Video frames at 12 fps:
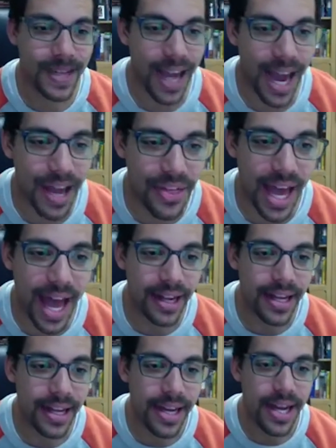God,
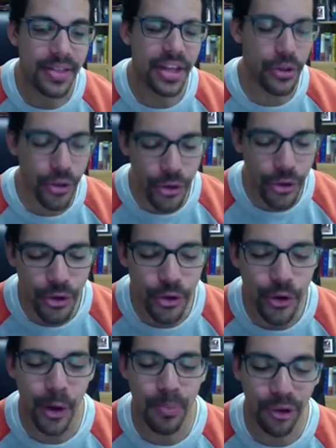that
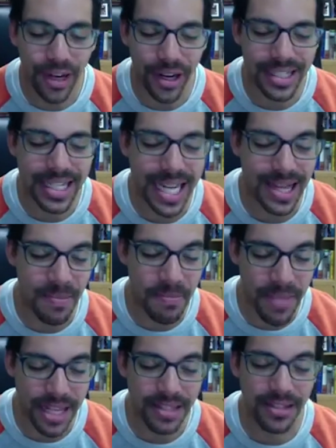you are present in the
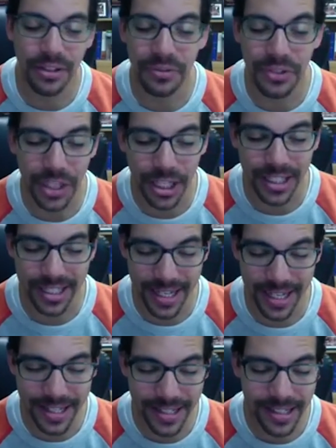midst of
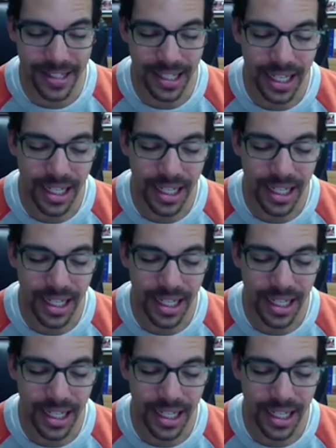darkness,